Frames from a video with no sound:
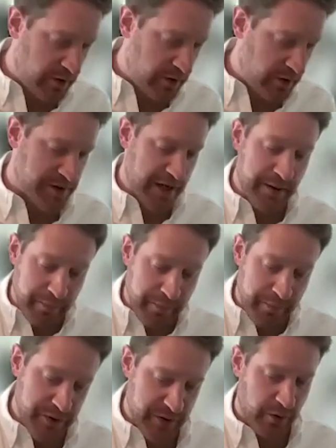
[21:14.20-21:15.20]
It uses
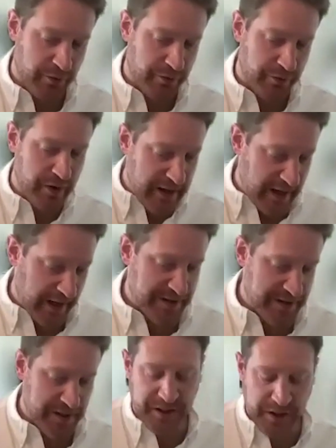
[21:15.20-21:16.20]
inputs of
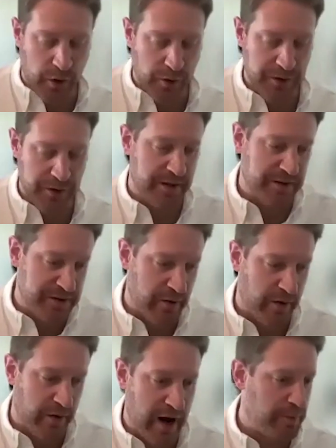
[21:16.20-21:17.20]
existing content to
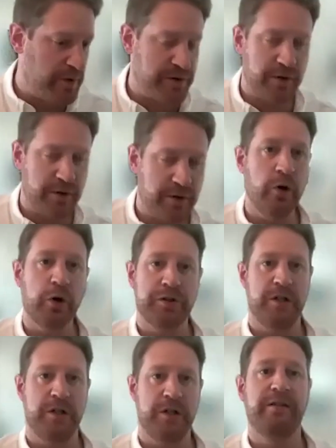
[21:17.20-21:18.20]
generate outputs that
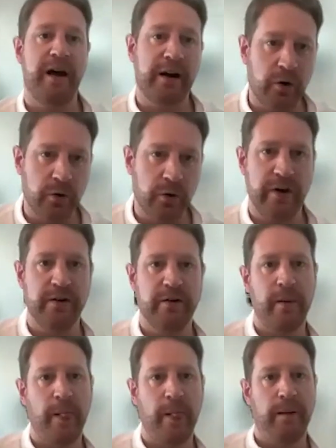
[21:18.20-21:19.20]
looks like that content.